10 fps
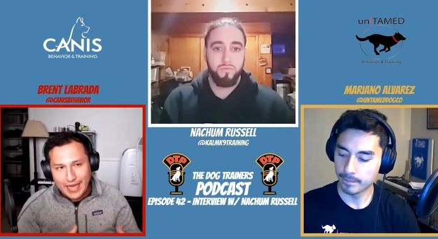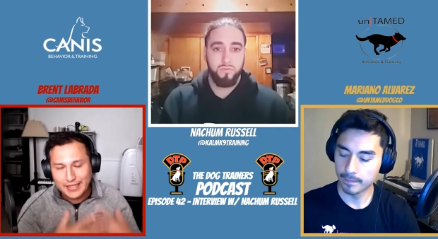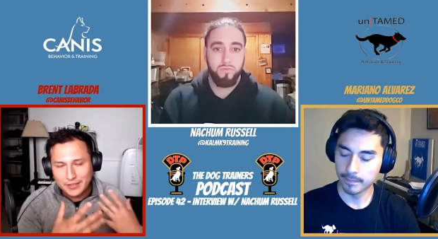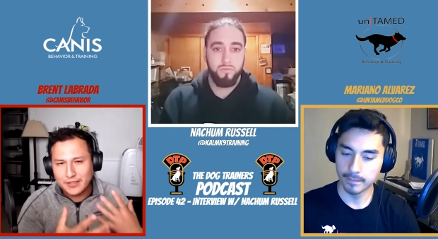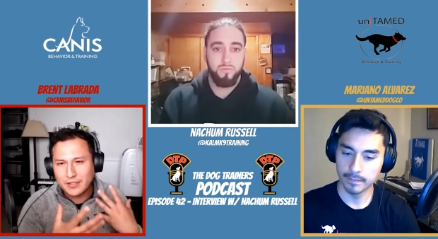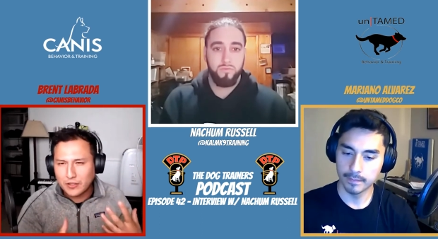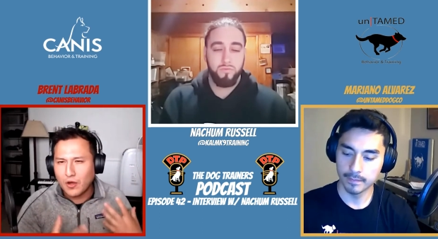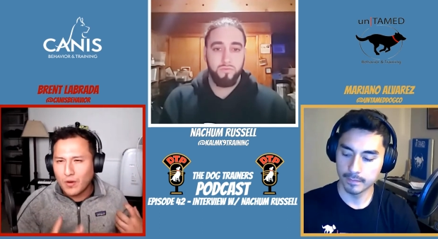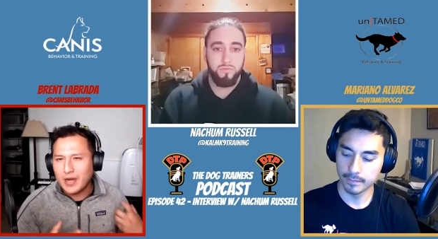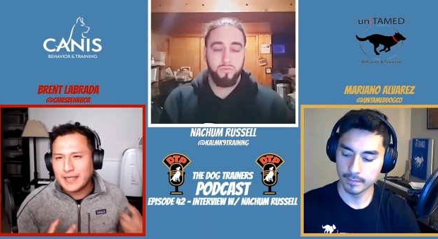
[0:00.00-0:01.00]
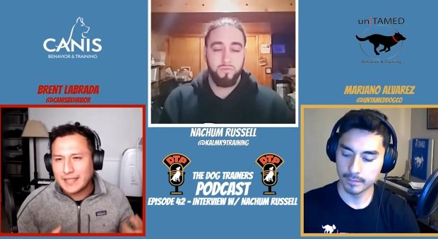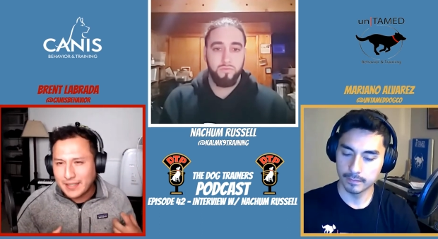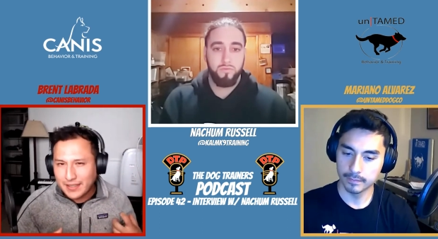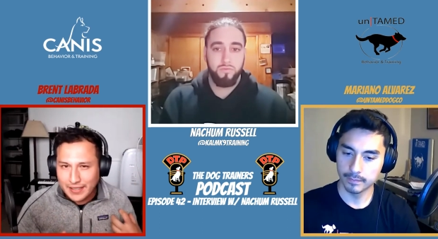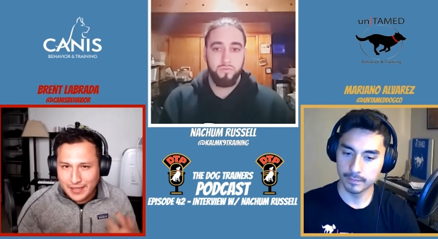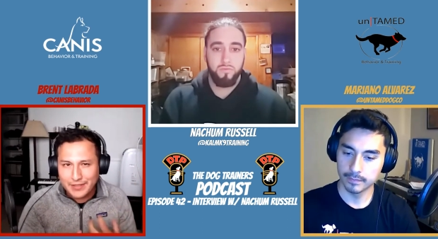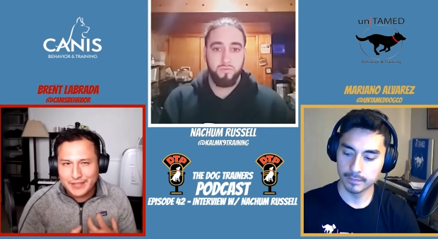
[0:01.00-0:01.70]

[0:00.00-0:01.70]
Speaker 1: and it's just so unclear